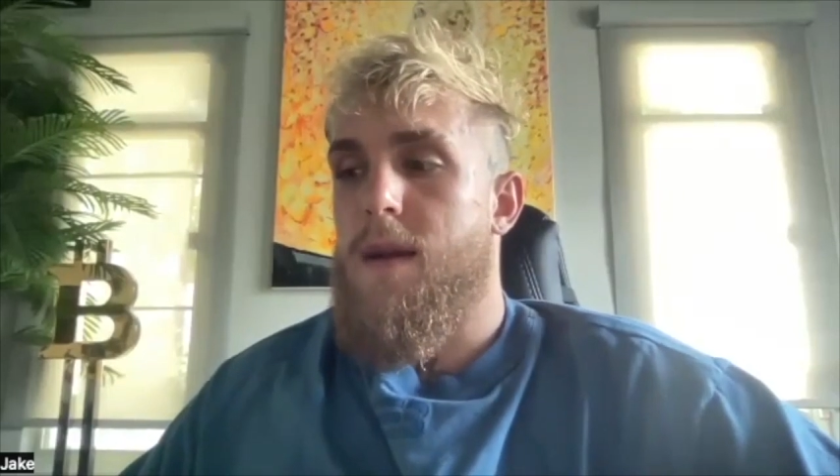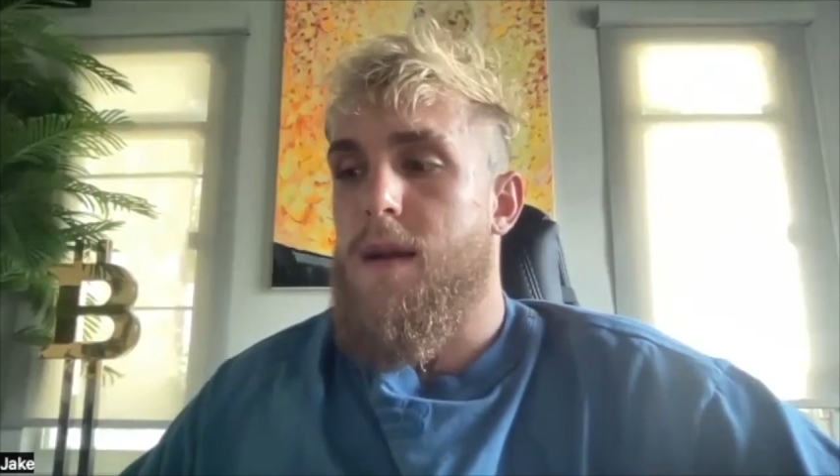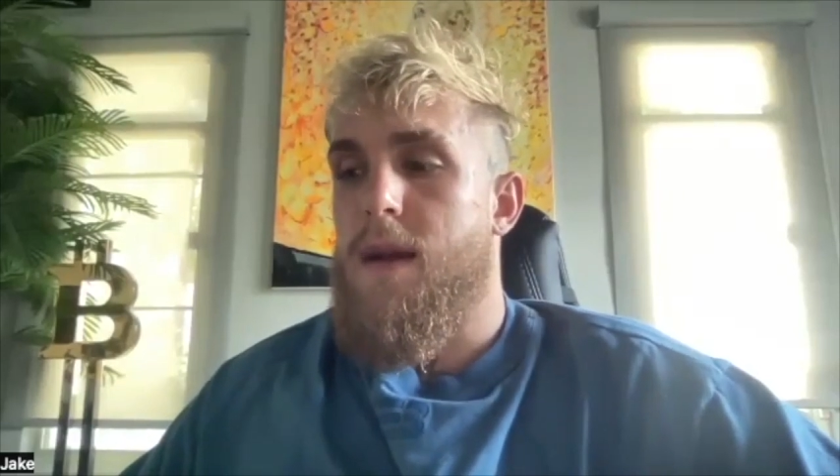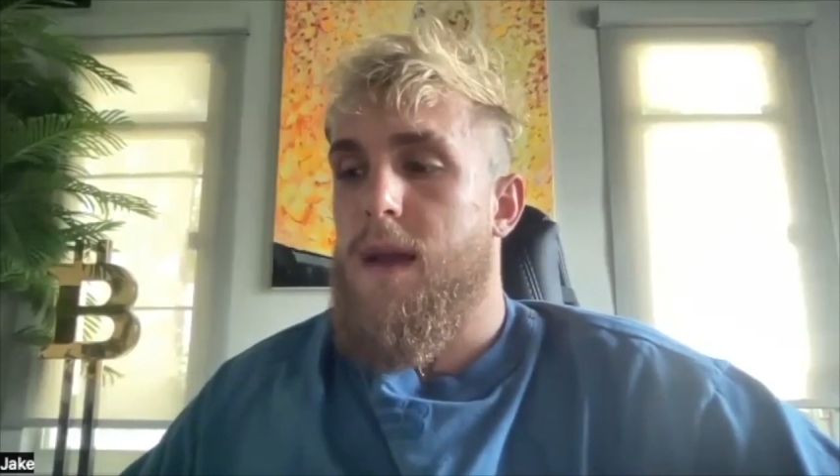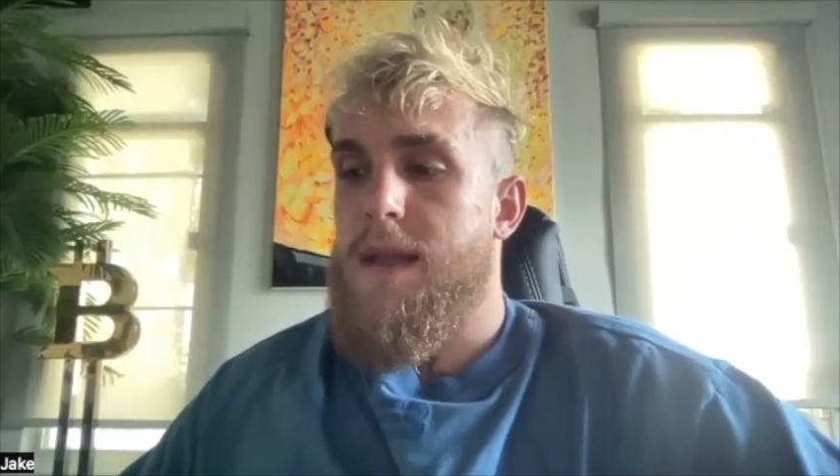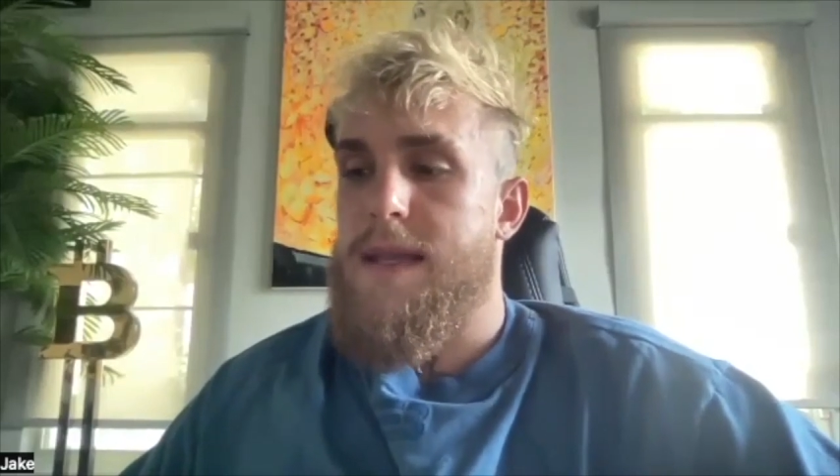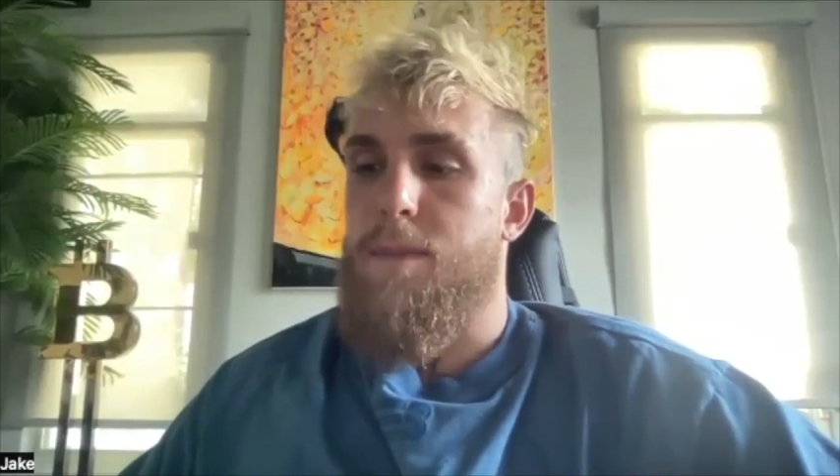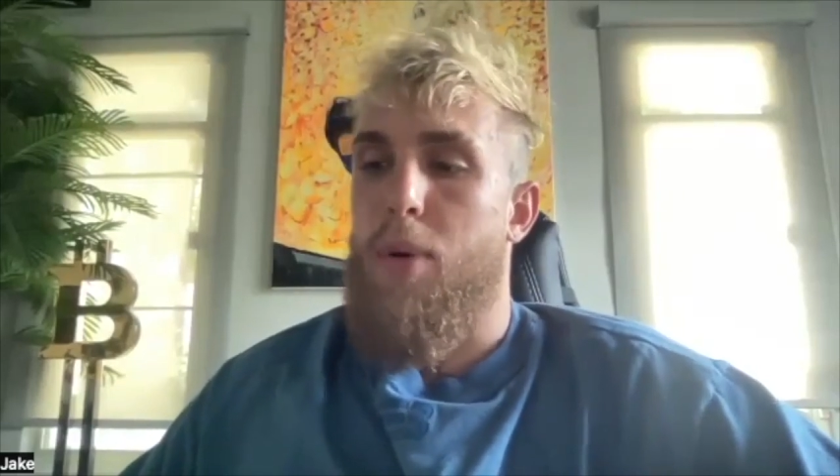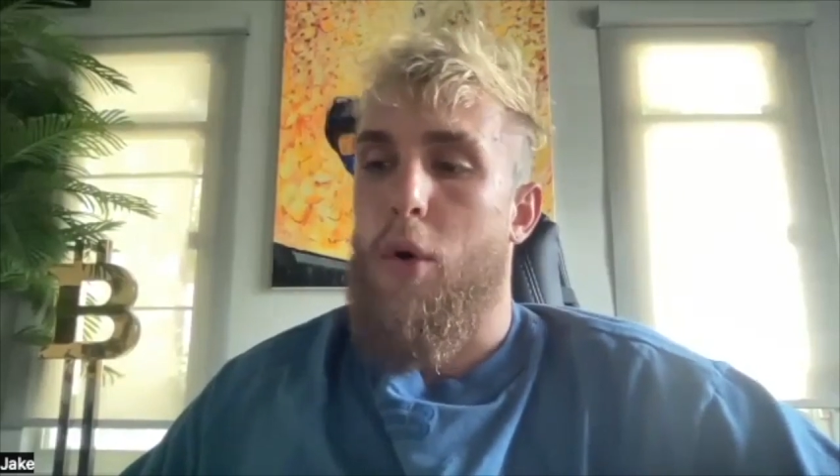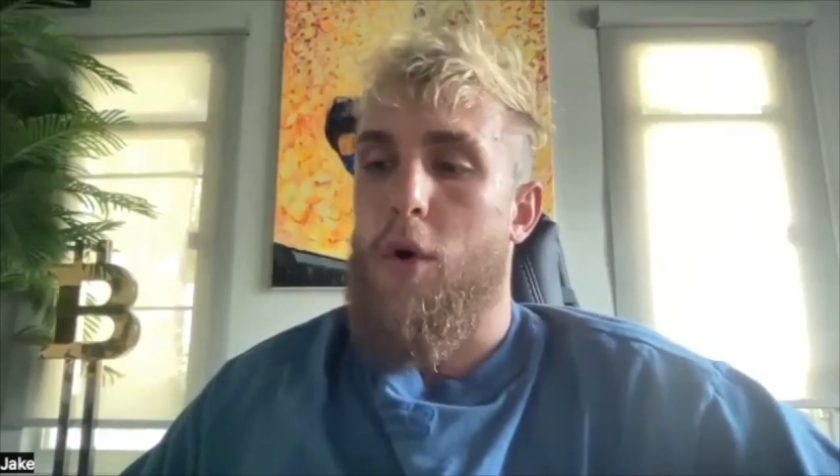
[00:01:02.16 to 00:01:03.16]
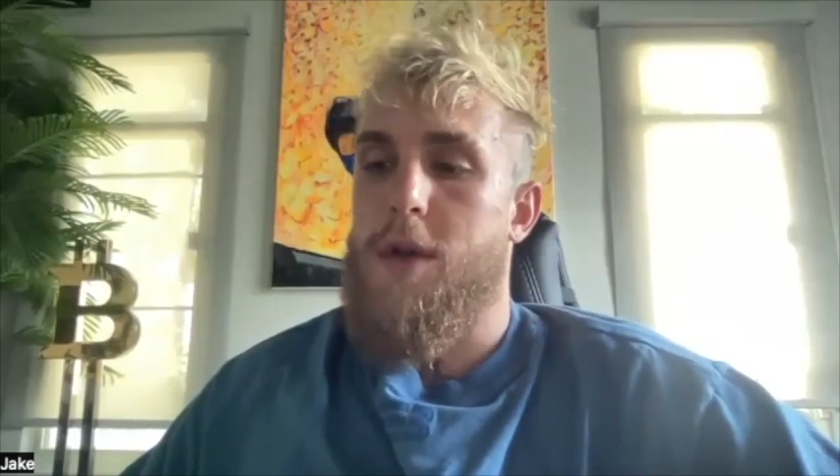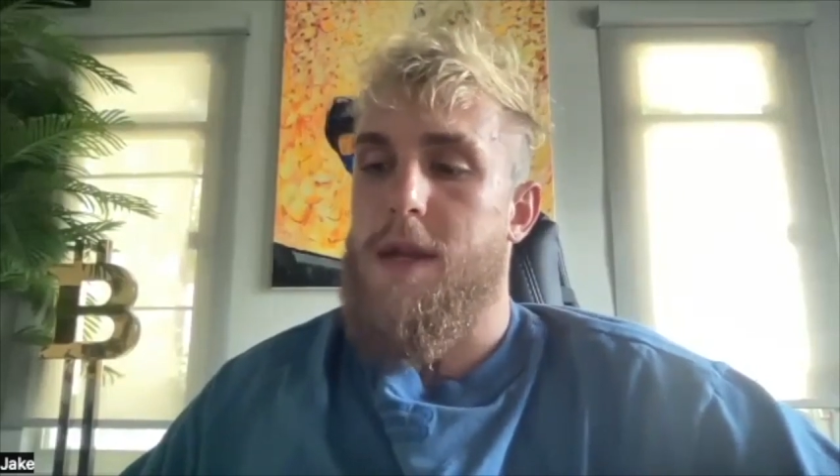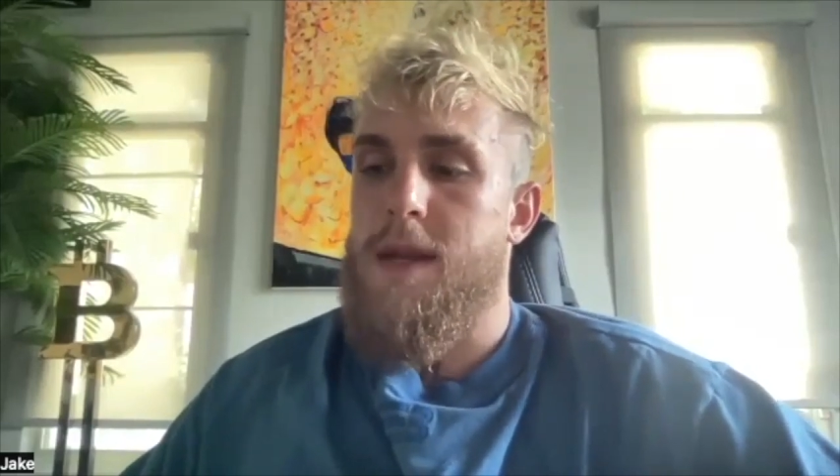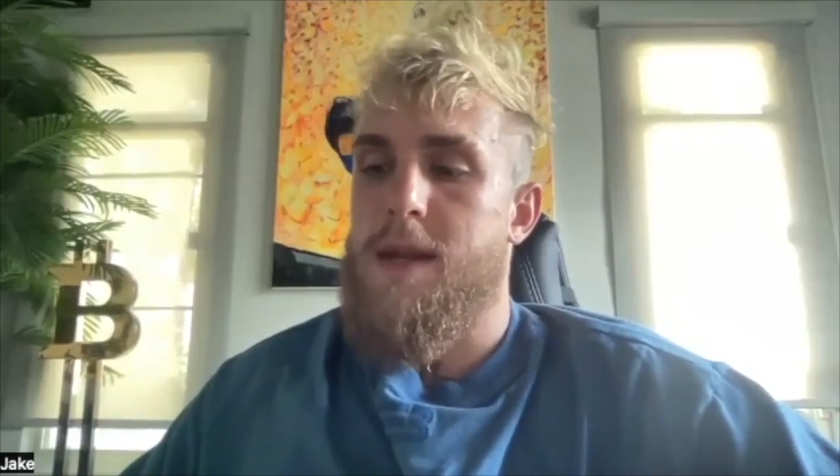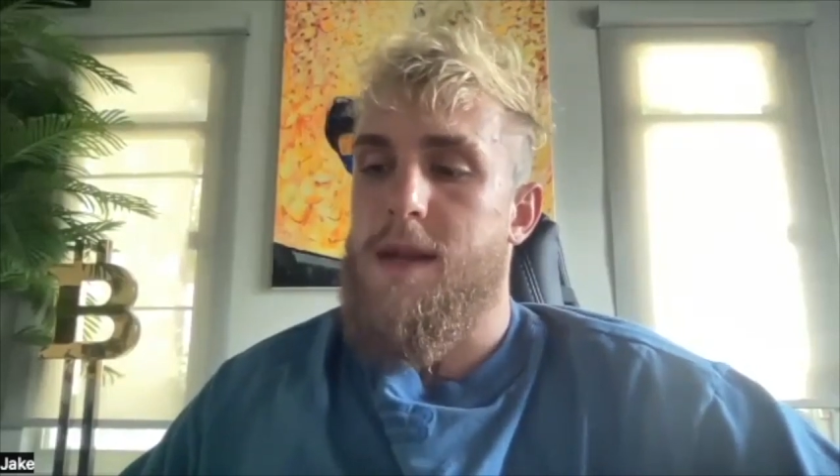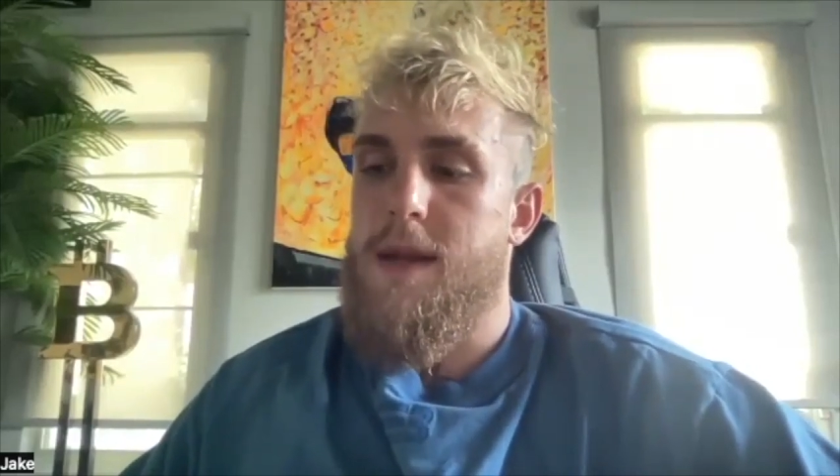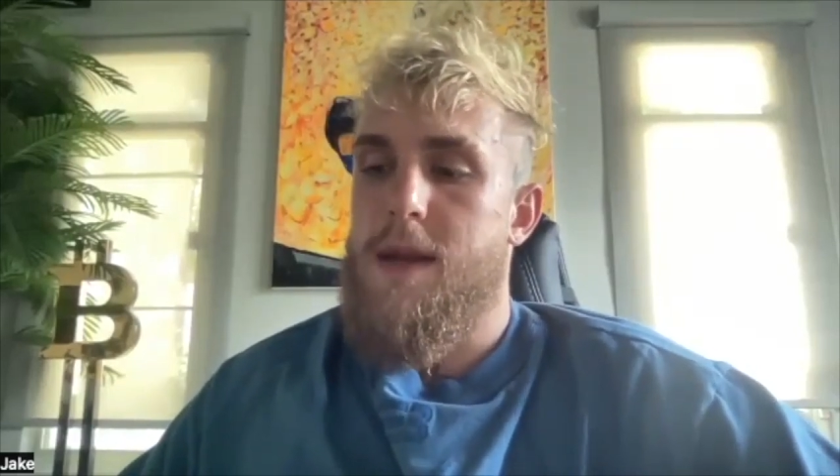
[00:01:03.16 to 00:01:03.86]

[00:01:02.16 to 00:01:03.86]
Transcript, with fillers: it's important